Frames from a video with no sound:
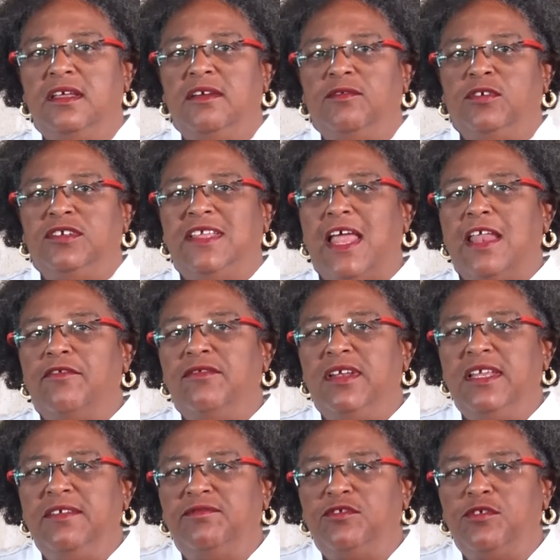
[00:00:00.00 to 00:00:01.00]
for debt
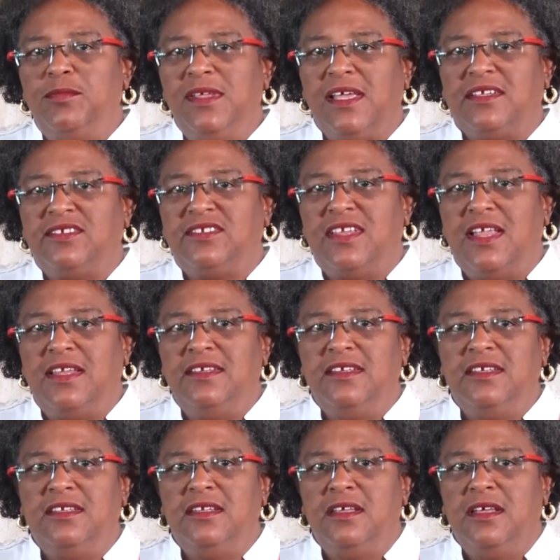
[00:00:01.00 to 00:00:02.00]
relief to be
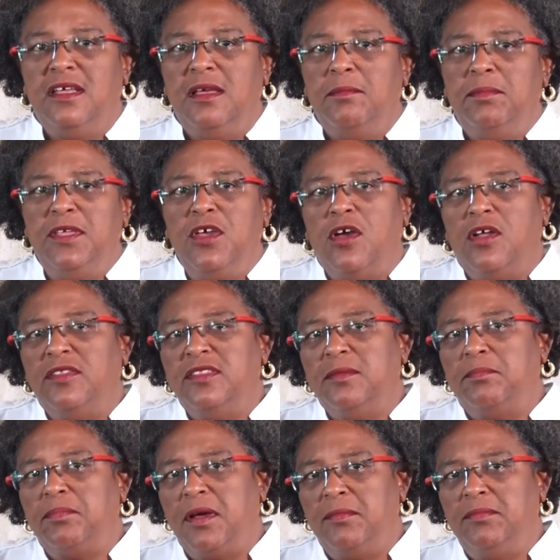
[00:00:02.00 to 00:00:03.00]
extended beyond the
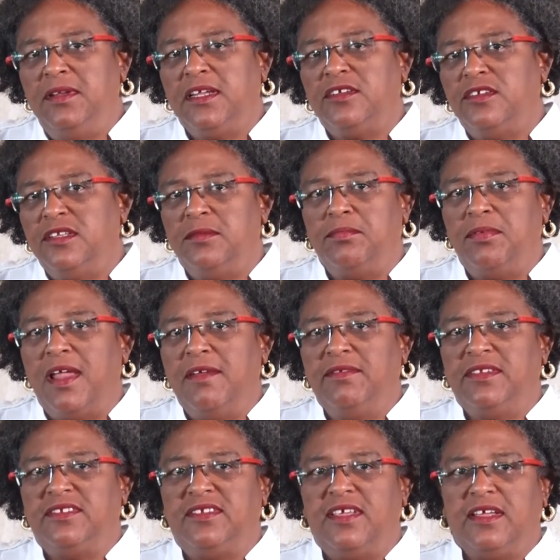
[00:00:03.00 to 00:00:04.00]
public to the
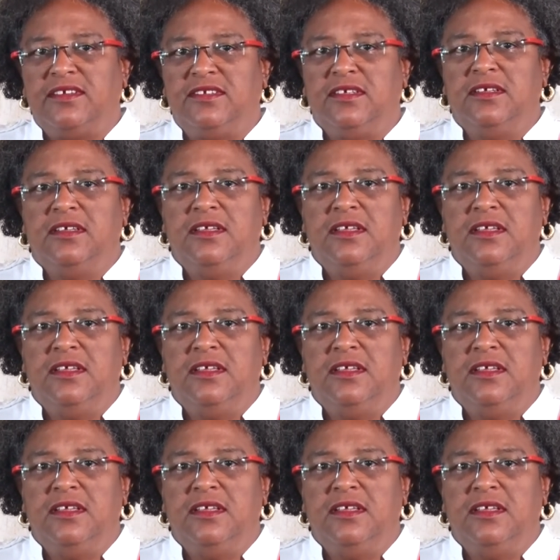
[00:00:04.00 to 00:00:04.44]
private sector